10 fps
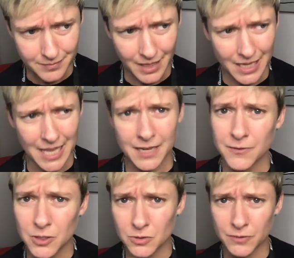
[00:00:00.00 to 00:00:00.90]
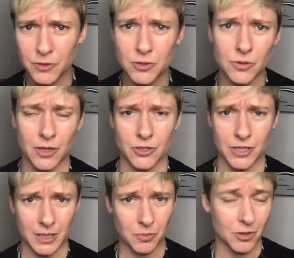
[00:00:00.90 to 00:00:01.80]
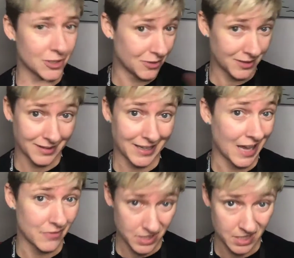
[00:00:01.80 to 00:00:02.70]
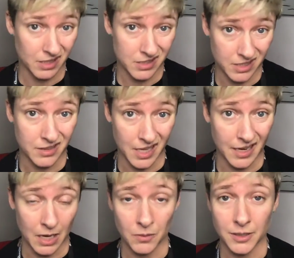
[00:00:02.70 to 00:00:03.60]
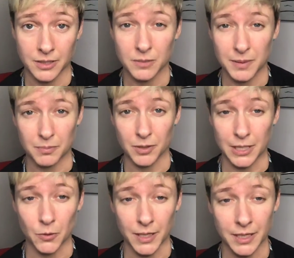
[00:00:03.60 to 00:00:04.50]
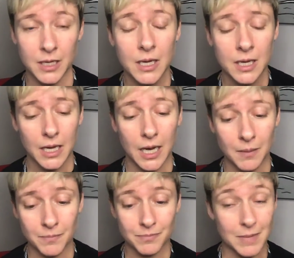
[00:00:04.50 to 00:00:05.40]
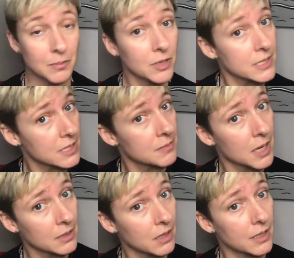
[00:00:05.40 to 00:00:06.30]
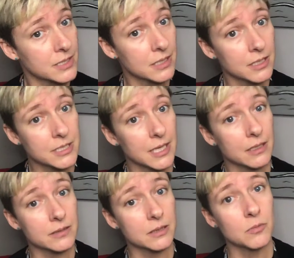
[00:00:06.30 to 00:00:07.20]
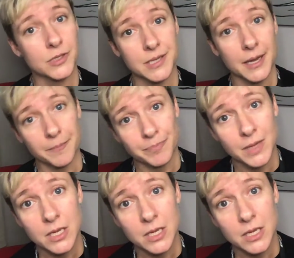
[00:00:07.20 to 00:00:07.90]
And if you do it on your keyboard, you can like have it done in that hour. It'll be pretty quick. Memorizing the monologue is going to take a little more time.